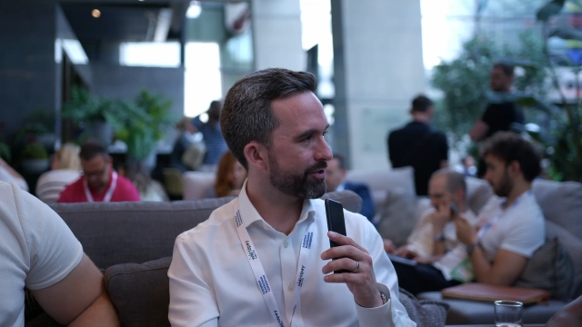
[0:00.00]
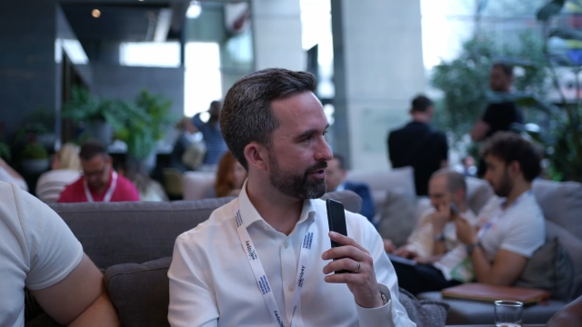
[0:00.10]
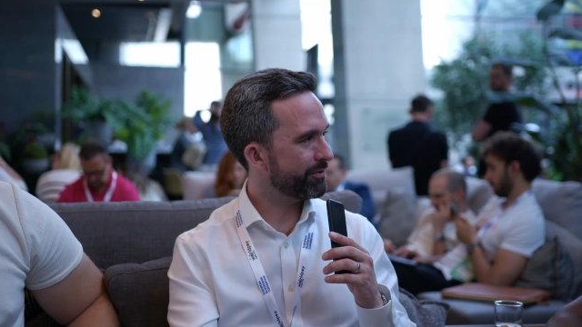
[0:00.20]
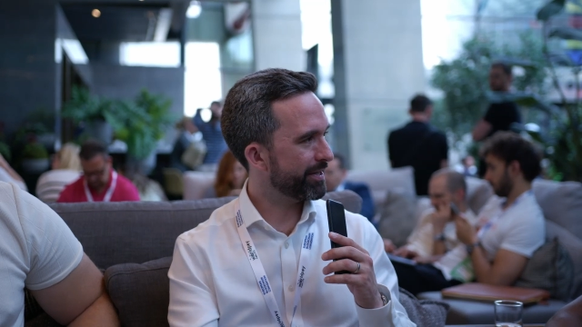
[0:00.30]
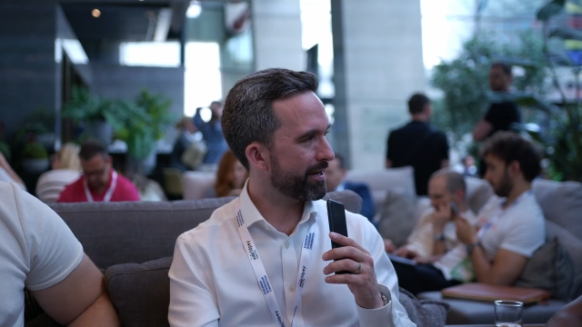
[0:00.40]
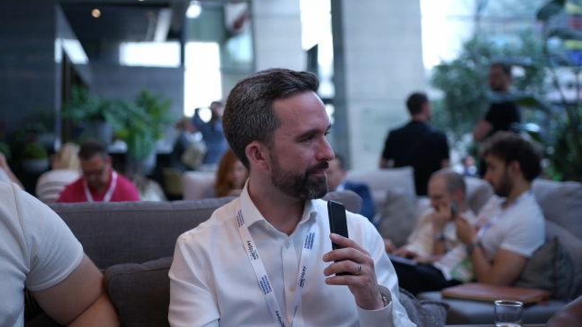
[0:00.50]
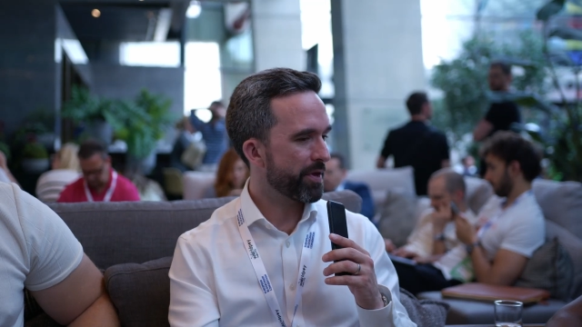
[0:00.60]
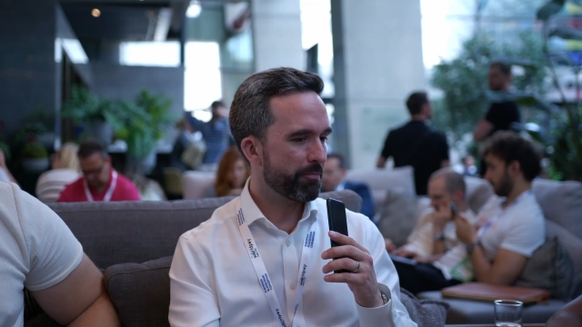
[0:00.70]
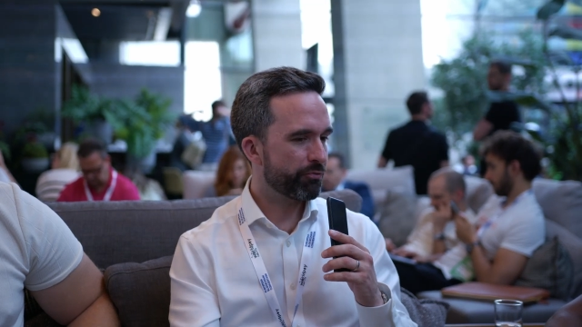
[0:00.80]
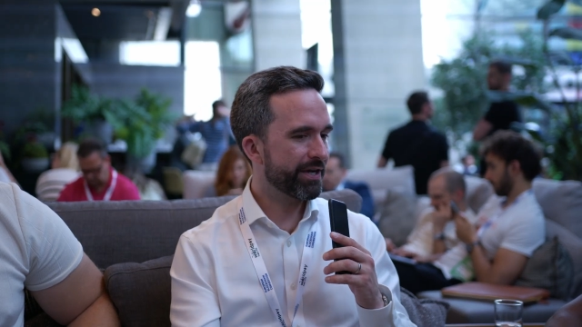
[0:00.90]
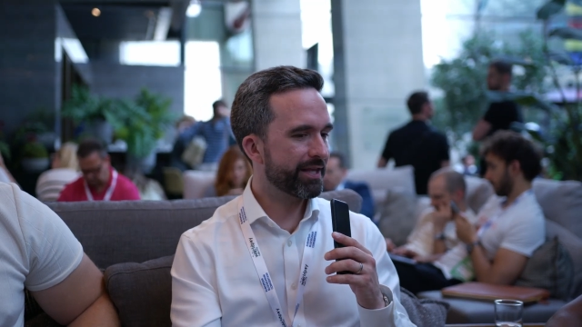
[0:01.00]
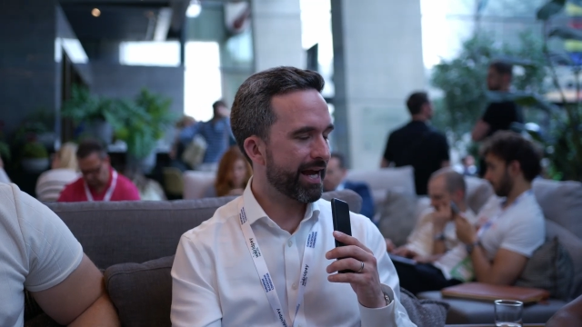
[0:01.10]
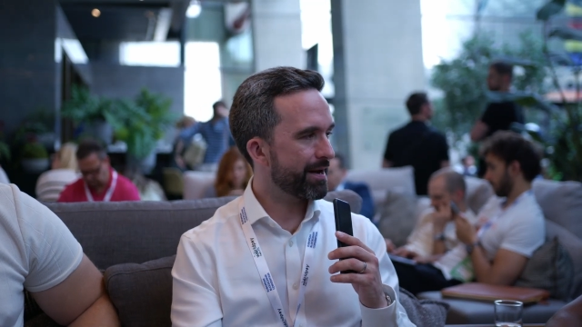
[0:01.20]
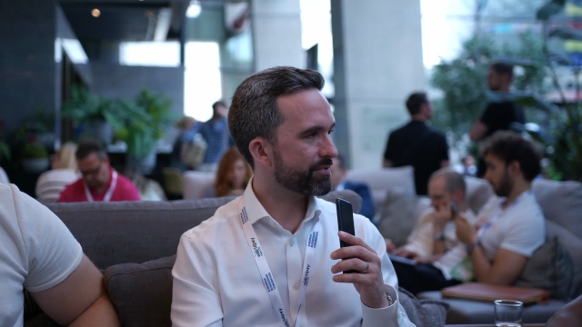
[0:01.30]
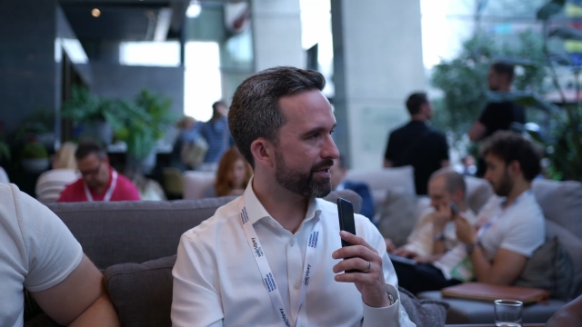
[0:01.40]
to bring the
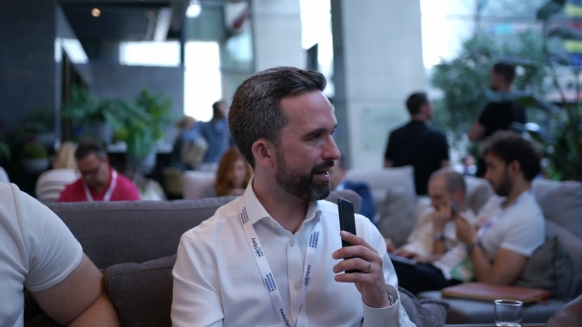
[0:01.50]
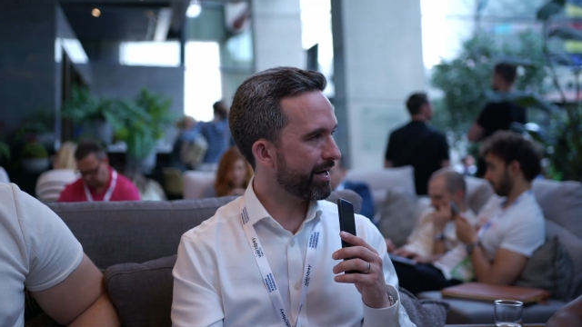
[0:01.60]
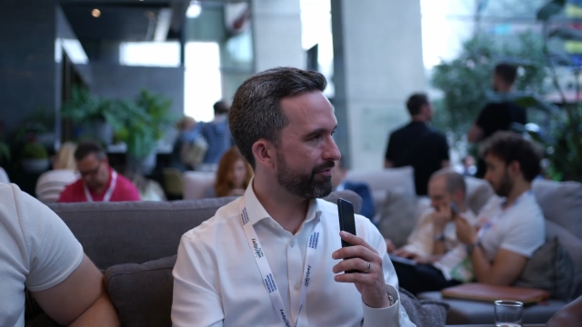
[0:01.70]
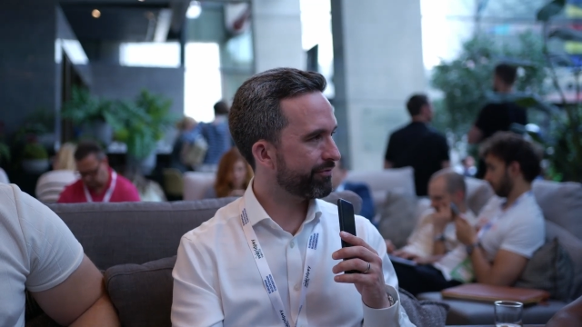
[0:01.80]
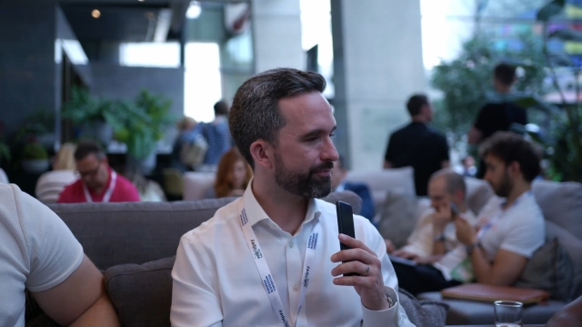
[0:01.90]
game to life